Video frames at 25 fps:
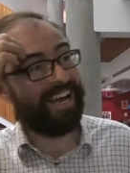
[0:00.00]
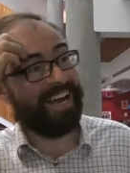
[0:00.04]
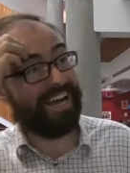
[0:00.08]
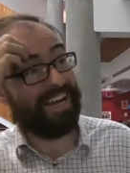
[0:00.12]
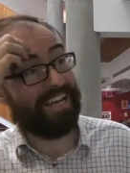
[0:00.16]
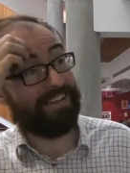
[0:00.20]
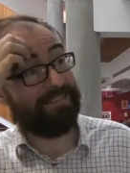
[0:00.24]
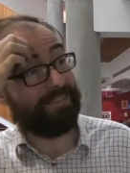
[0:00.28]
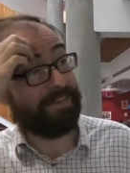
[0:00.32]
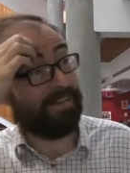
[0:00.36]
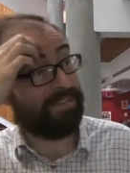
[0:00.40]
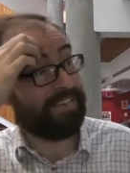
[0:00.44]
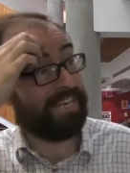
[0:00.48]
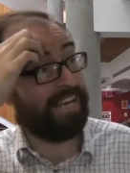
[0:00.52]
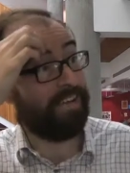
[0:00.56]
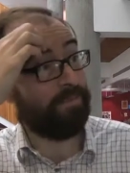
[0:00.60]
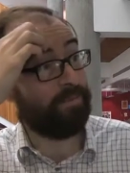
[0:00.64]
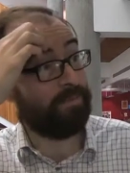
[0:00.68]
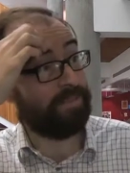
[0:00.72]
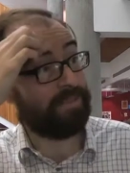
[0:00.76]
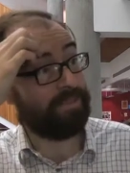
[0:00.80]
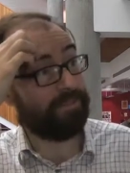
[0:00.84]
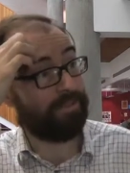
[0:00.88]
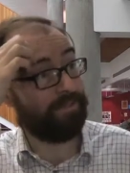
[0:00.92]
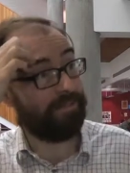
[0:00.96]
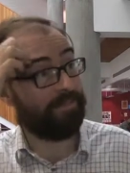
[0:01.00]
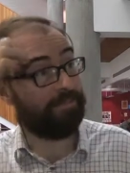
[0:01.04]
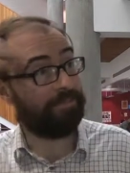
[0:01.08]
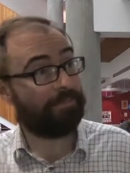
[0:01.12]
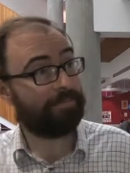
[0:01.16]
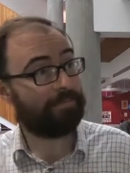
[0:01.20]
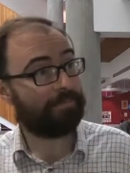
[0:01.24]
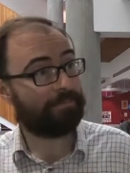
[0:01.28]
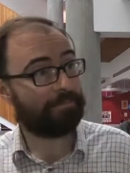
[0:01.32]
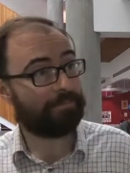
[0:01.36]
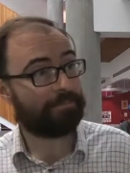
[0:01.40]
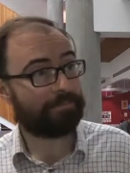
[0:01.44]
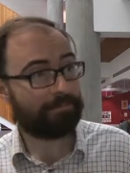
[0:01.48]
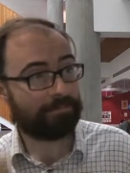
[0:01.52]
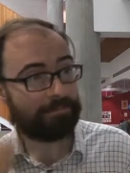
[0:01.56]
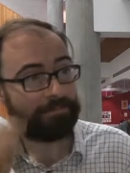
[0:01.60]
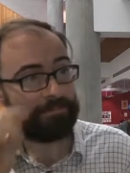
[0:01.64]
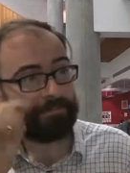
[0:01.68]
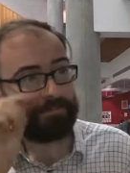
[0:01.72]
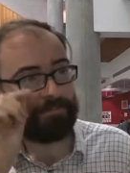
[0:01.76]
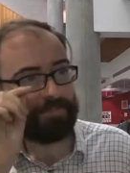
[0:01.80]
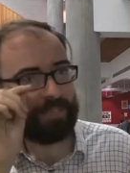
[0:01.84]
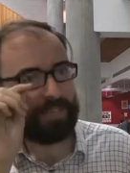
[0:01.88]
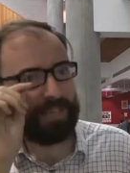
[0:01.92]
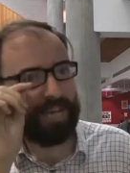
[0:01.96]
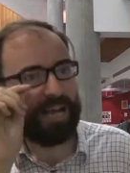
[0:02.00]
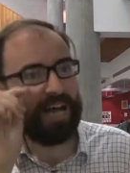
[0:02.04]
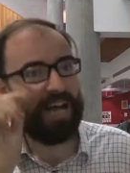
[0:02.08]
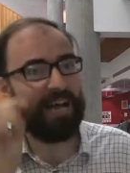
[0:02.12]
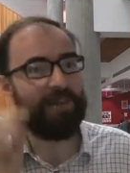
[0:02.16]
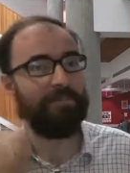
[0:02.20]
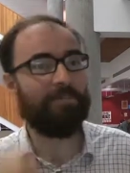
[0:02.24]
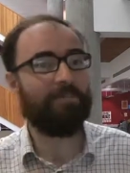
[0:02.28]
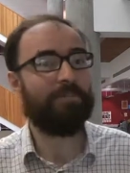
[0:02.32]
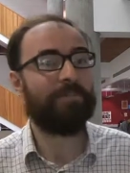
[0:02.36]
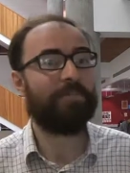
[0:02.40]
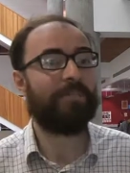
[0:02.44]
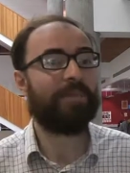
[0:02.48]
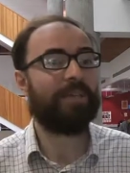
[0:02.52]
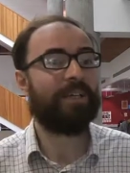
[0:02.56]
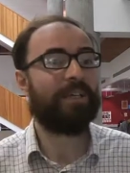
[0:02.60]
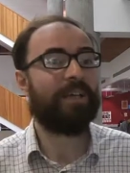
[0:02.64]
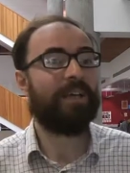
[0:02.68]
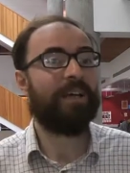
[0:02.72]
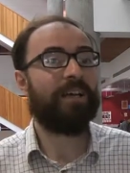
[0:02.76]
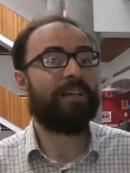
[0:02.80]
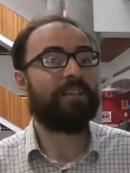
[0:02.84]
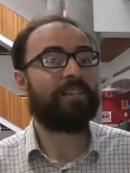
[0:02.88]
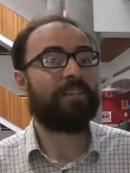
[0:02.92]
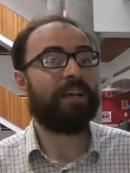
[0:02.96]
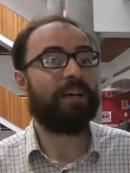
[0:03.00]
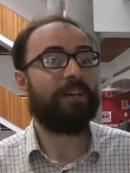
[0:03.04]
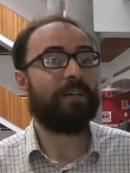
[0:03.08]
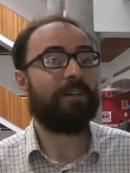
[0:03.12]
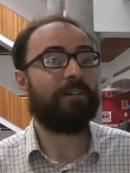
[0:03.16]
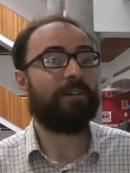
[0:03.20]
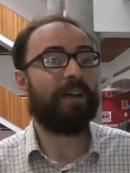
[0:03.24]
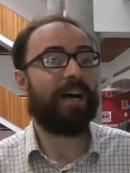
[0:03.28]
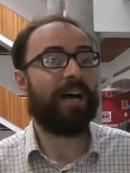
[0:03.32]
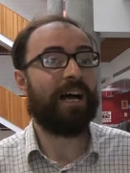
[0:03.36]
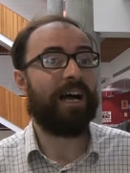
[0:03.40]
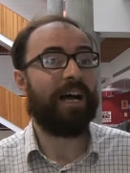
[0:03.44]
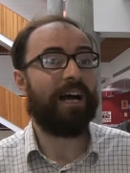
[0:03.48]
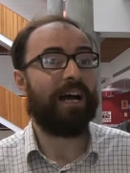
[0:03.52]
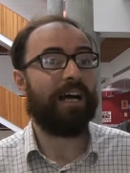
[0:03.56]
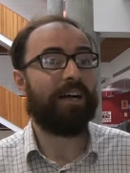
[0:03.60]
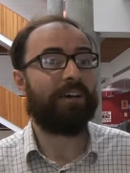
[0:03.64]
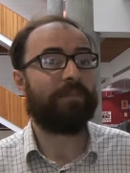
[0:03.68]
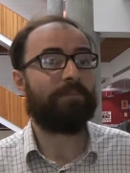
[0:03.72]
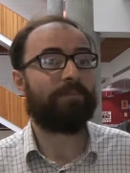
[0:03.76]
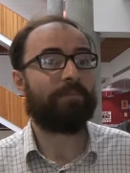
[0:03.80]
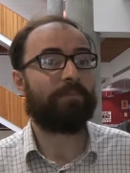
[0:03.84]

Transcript: uh, if that would help at all. Yeah. Um, so uh,